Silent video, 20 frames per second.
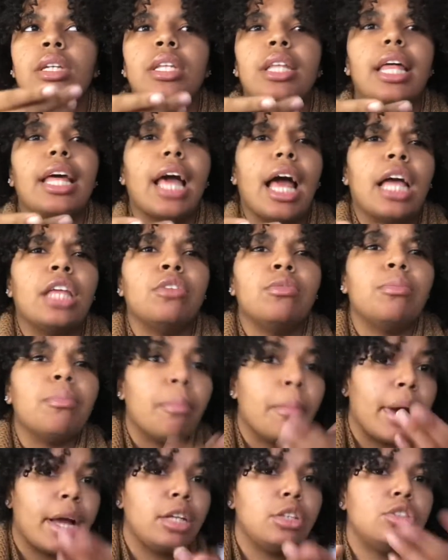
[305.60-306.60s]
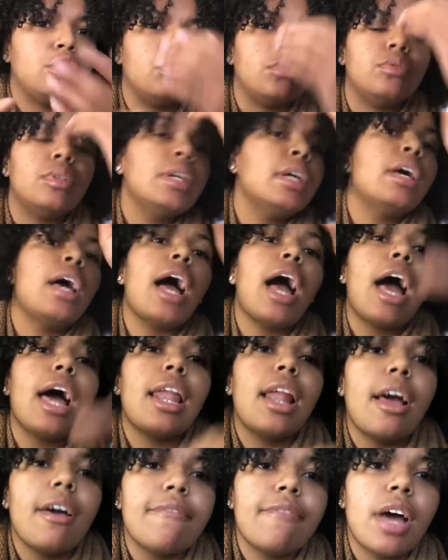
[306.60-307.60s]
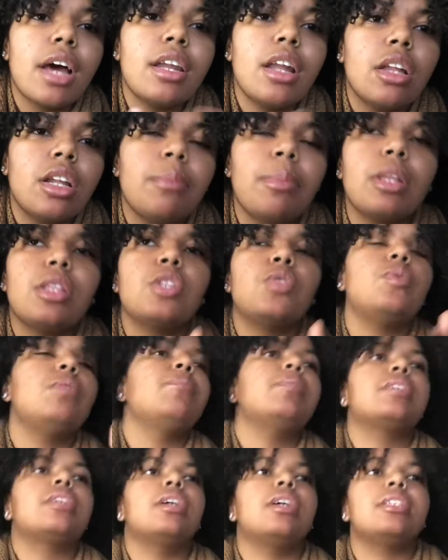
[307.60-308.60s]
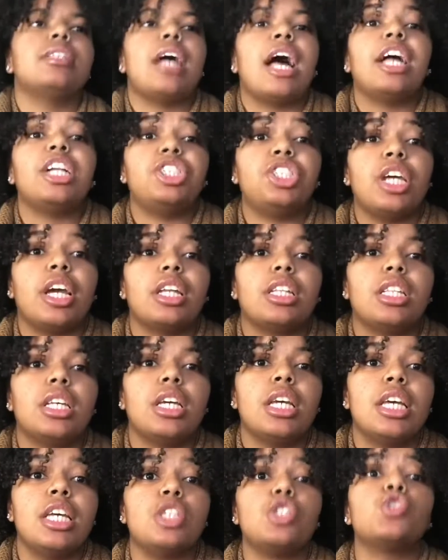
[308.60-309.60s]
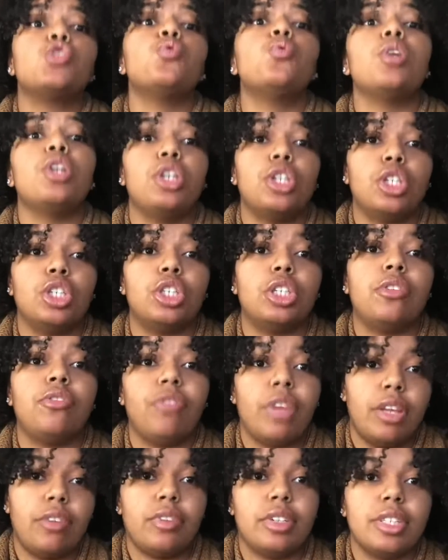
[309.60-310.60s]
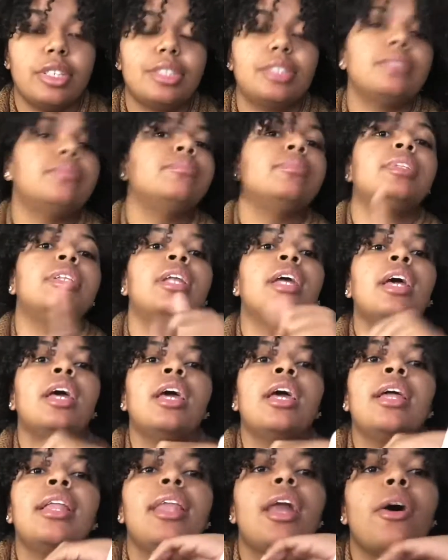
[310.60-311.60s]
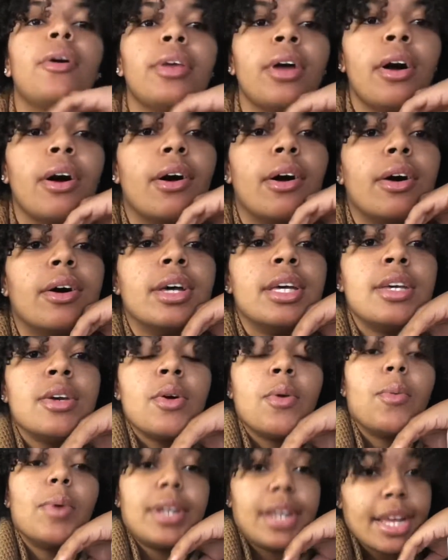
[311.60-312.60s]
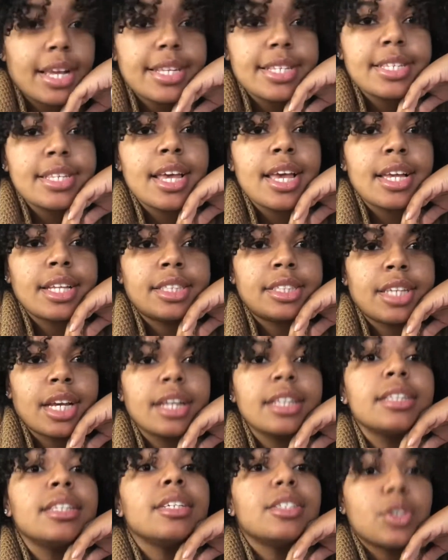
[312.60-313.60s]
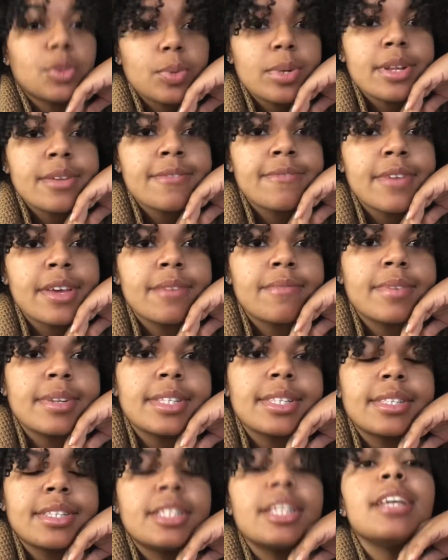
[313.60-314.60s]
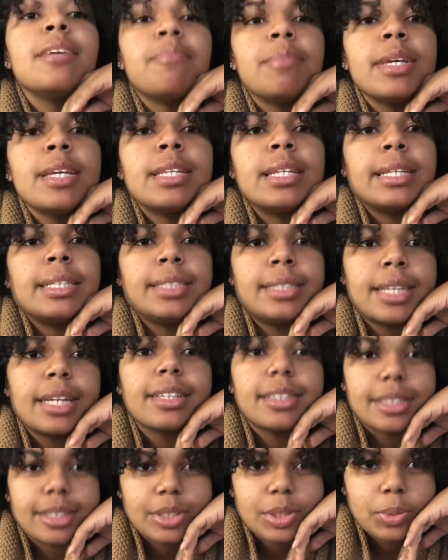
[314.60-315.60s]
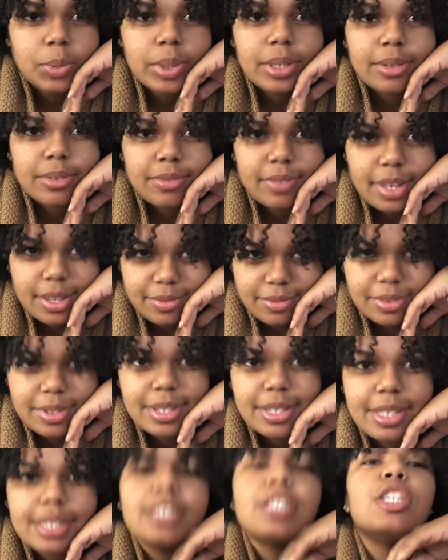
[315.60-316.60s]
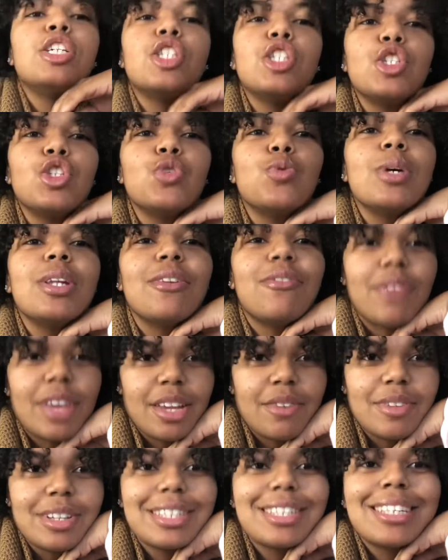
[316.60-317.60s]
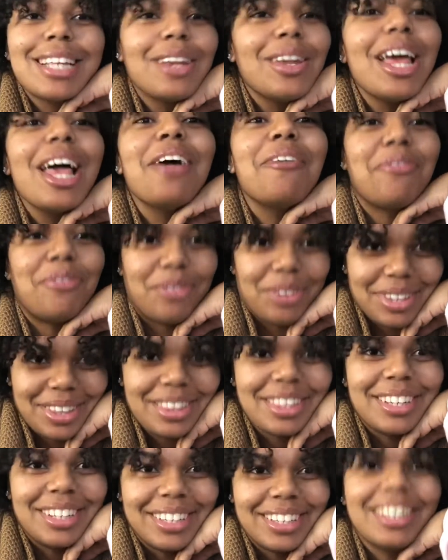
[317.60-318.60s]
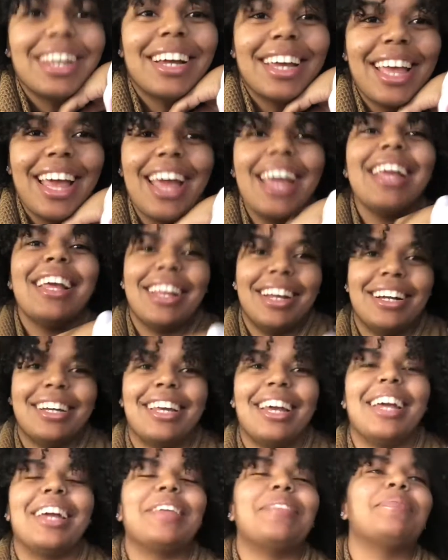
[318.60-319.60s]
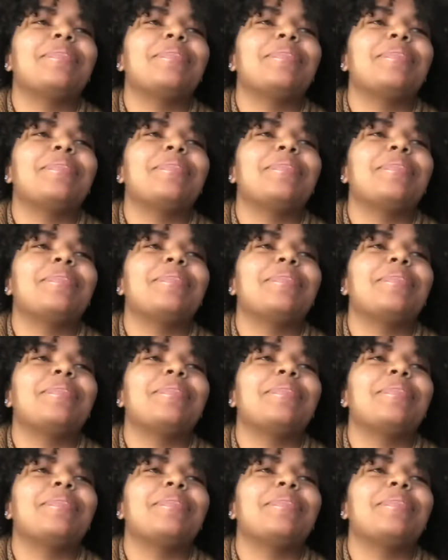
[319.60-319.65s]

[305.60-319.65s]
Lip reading: like, mind you, how did I find out about this tweet? Because I checked his Twitter favorites. Now, y'all, when they say check the Twitter favorites, they mean that check the Twitter favorites. Twitter favorites tell everything, okay? Okay.